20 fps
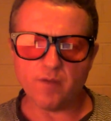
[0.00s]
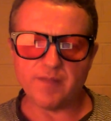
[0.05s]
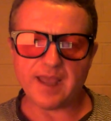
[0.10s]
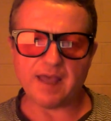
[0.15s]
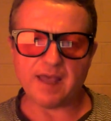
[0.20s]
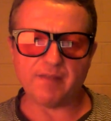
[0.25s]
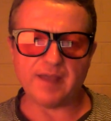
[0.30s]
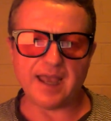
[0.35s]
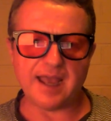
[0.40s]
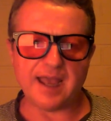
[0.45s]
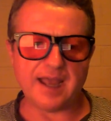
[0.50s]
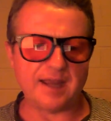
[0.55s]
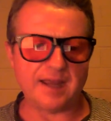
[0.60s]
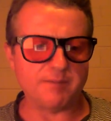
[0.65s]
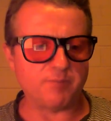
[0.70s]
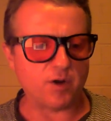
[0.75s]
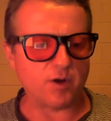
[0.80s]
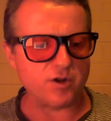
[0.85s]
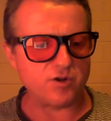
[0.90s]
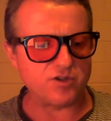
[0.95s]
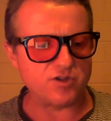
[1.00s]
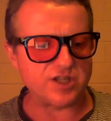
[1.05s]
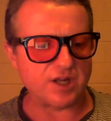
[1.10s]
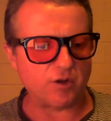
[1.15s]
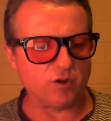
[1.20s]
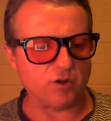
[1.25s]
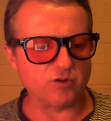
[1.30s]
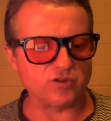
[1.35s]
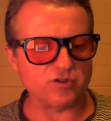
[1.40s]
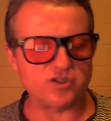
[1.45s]
on the other hand, by using
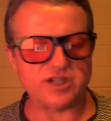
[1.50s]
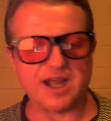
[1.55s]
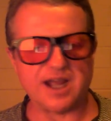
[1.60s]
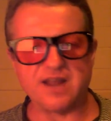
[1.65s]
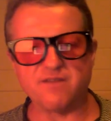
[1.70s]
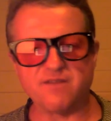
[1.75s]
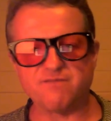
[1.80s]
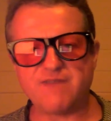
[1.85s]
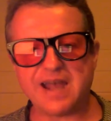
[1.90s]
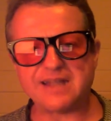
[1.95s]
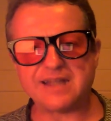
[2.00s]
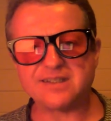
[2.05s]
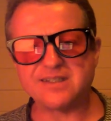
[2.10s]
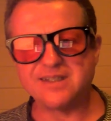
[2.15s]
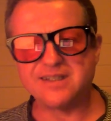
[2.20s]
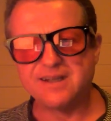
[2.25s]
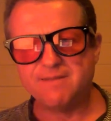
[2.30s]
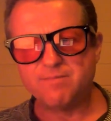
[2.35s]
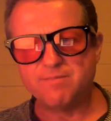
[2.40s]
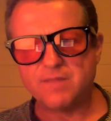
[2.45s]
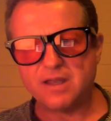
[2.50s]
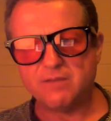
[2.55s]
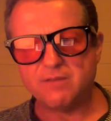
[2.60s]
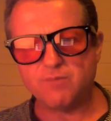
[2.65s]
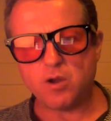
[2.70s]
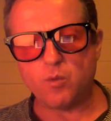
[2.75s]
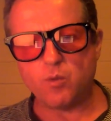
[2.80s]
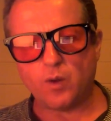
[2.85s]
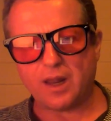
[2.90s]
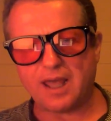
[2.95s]
long-chain fats,
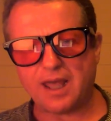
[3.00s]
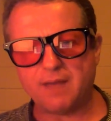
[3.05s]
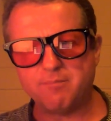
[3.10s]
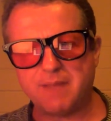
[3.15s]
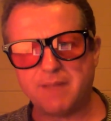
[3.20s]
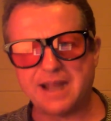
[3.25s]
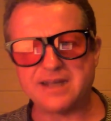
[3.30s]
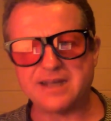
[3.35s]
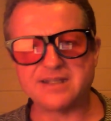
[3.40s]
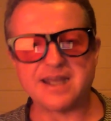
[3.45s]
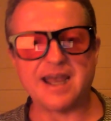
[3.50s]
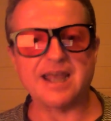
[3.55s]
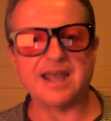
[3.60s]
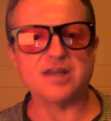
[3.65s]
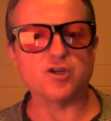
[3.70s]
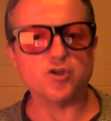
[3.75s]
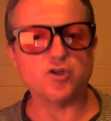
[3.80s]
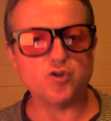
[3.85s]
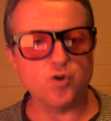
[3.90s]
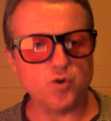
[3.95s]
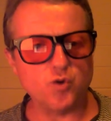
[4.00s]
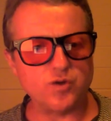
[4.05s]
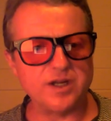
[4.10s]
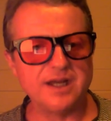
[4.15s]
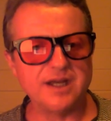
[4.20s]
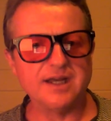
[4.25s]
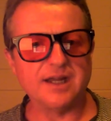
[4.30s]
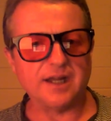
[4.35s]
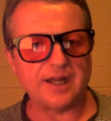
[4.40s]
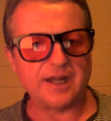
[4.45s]
we will maintain good
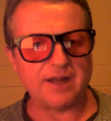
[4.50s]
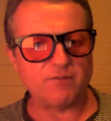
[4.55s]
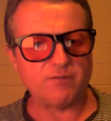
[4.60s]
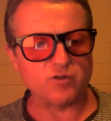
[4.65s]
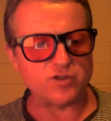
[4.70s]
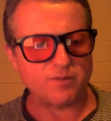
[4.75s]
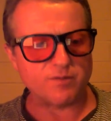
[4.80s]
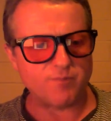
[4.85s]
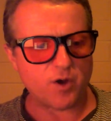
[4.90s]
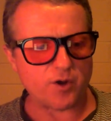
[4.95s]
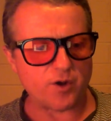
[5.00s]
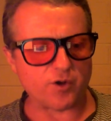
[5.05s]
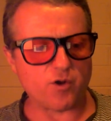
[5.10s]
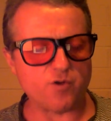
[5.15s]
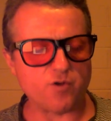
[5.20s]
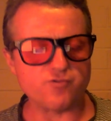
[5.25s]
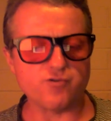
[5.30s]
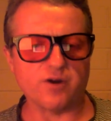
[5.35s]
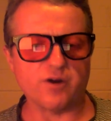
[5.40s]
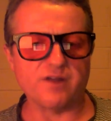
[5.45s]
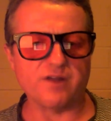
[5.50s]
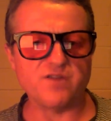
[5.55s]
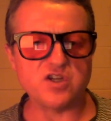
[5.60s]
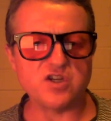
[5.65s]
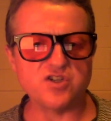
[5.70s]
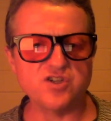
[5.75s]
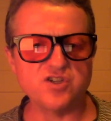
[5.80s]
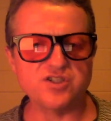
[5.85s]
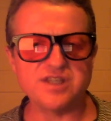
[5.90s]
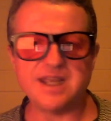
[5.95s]
levels of mitochondrial
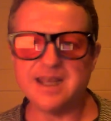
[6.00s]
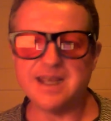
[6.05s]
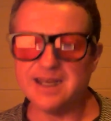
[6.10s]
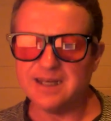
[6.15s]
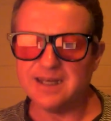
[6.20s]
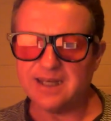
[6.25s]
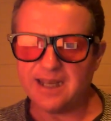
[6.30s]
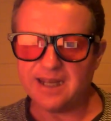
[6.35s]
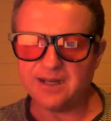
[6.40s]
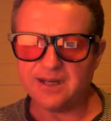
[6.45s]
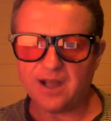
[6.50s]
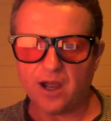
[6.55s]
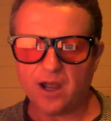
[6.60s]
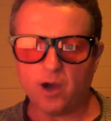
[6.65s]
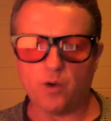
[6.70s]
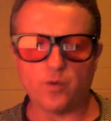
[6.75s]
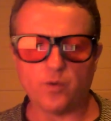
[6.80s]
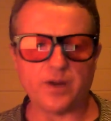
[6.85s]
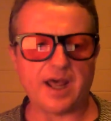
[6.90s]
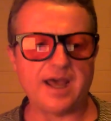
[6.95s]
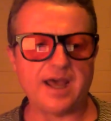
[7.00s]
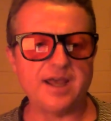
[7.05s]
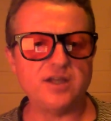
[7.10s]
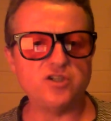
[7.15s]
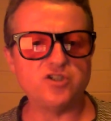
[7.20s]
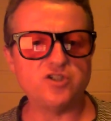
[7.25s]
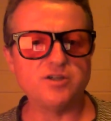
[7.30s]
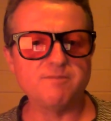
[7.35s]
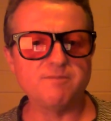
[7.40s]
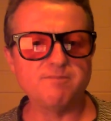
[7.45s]
efficiency into old
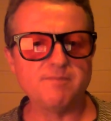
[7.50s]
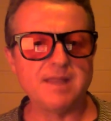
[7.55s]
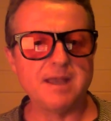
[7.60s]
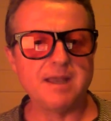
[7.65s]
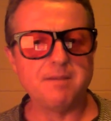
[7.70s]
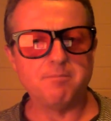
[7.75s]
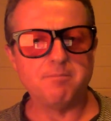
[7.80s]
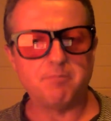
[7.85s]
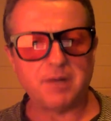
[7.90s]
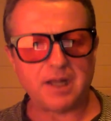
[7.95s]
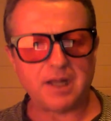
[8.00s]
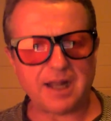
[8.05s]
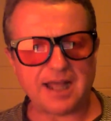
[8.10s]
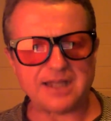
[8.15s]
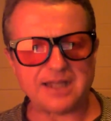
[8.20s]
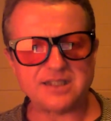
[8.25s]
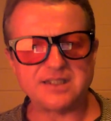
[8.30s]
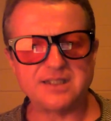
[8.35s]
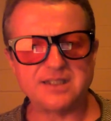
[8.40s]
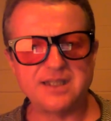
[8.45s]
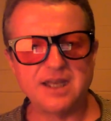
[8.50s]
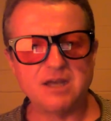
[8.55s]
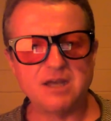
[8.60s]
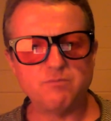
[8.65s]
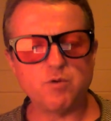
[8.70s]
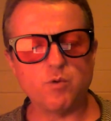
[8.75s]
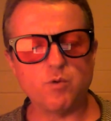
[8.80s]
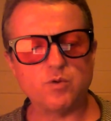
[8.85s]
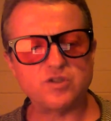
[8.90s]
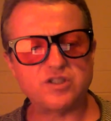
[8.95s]
age, plus
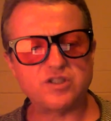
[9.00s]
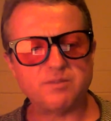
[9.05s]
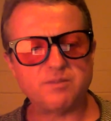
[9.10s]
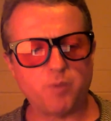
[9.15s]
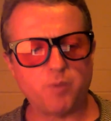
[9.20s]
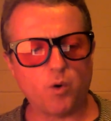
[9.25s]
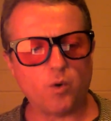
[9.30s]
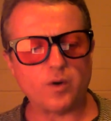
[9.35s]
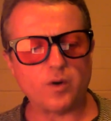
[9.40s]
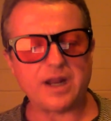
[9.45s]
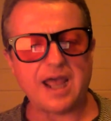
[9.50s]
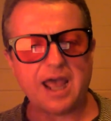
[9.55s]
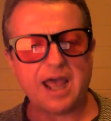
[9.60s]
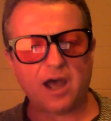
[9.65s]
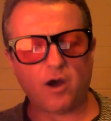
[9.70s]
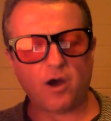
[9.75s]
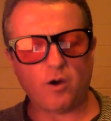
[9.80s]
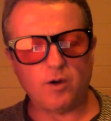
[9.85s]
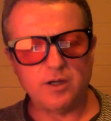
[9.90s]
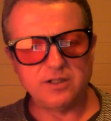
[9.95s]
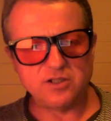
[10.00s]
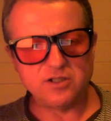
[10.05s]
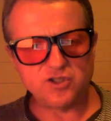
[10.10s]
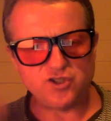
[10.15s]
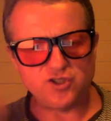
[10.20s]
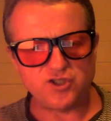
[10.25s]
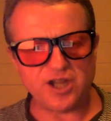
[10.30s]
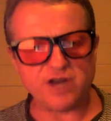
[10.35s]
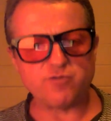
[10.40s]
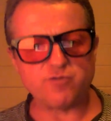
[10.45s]
we will support our
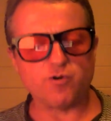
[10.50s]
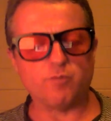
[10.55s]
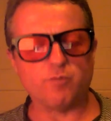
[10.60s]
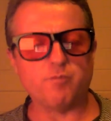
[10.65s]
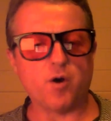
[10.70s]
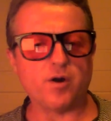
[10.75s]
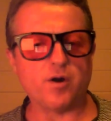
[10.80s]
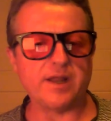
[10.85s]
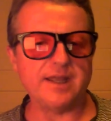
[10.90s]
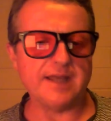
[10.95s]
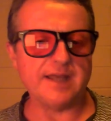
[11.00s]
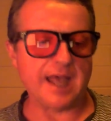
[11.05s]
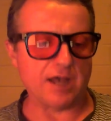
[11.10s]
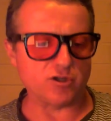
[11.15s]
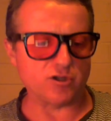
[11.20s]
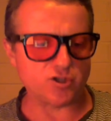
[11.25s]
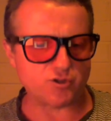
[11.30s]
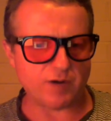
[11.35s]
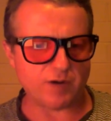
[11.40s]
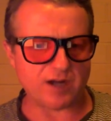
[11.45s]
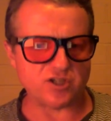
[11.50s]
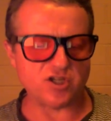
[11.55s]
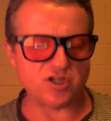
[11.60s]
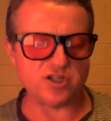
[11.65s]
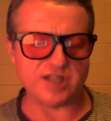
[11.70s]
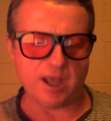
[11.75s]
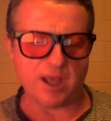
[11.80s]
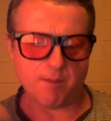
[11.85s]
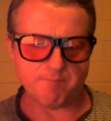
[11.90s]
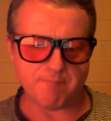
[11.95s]
general body, our
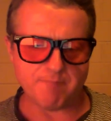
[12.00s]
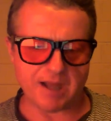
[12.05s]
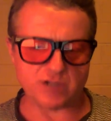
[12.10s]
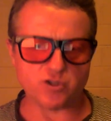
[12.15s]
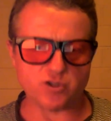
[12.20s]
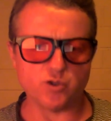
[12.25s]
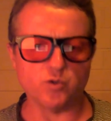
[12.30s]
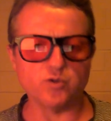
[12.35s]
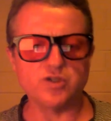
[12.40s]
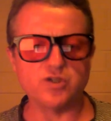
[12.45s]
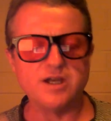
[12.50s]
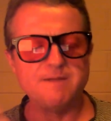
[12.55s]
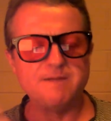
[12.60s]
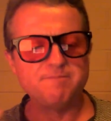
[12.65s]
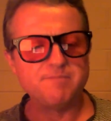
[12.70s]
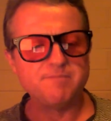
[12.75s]
structures, our muscles,